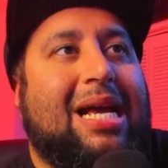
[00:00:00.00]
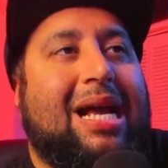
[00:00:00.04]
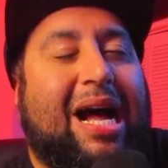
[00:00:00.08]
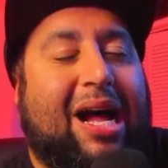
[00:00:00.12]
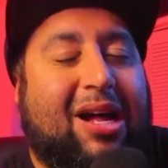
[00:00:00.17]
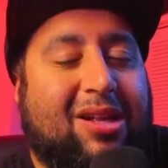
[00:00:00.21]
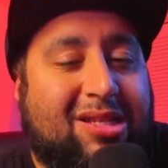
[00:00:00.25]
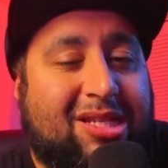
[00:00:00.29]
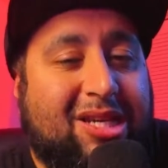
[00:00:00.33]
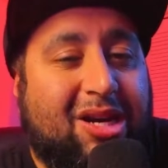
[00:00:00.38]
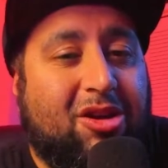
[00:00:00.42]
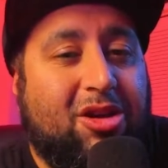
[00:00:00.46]

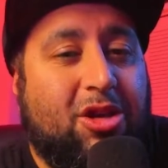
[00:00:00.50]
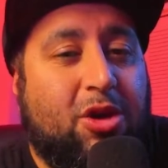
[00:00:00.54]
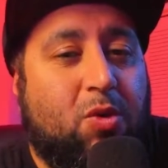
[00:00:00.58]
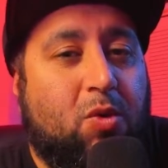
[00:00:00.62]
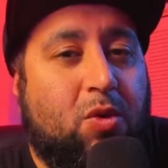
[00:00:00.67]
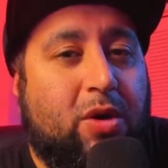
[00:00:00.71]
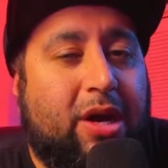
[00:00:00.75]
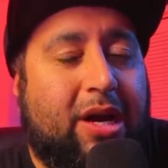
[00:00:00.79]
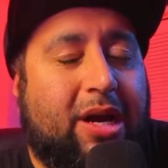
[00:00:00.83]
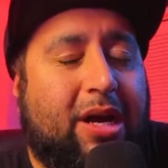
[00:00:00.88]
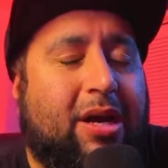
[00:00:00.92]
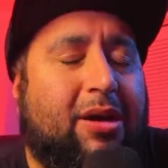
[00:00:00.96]
I'll tell you
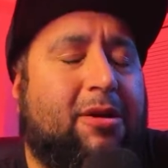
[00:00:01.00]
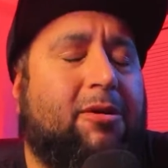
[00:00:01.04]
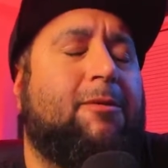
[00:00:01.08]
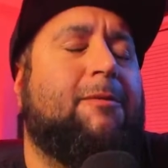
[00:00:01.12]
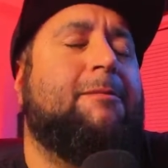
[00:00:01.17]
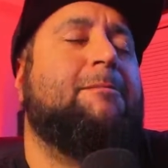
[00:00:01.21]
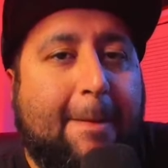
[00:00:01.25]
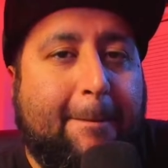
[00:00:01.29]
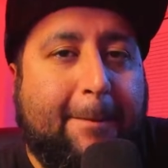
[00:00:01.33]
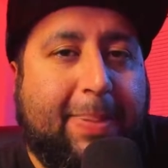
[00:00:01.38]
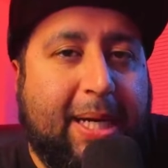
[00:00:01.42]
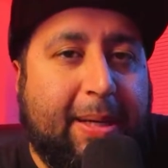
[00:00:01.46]
well.
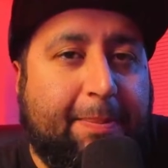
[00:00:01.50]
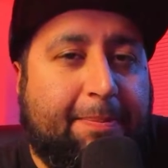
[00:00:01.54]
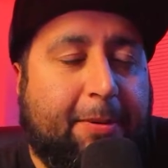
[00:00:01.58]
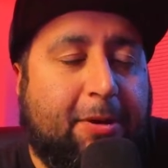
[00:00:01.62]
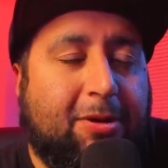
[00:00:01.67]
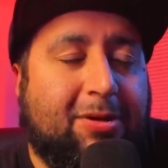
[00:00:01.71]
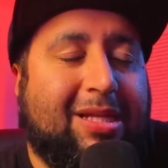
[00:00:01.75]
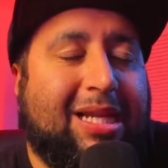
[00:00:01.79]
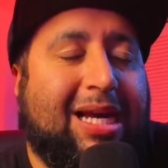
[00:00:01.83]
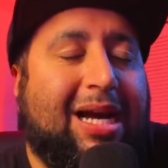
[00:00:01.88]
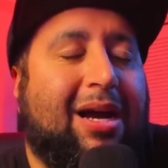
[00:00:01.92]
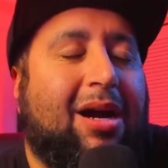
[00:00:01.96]

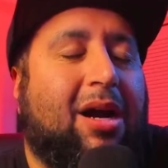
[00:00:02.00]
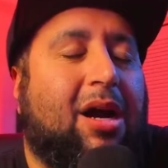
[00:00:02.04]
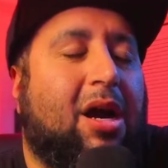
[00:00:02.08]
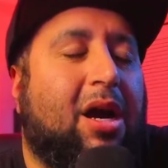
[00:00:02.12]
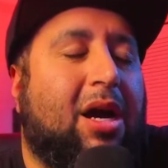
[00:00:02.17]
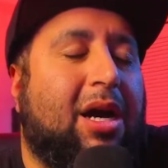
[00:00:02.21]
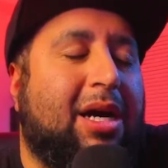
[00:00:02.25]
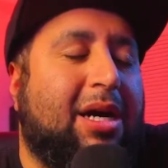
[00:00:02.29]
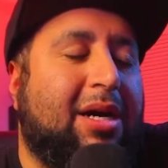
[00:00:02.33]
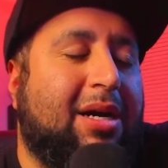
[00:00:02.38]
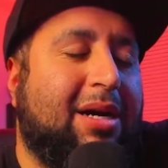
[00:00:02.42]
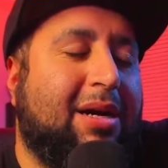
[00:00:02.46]
People that
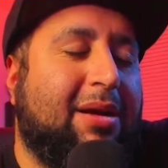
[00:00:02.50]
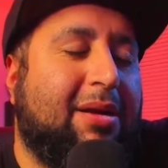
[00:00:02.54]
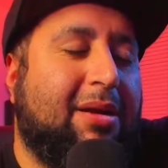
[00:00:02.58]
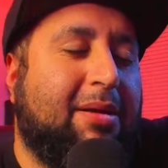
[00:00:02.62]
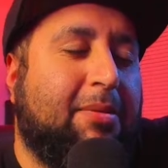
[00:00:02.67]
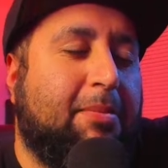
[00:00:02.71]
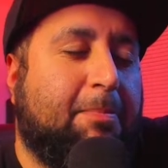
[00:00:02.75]
are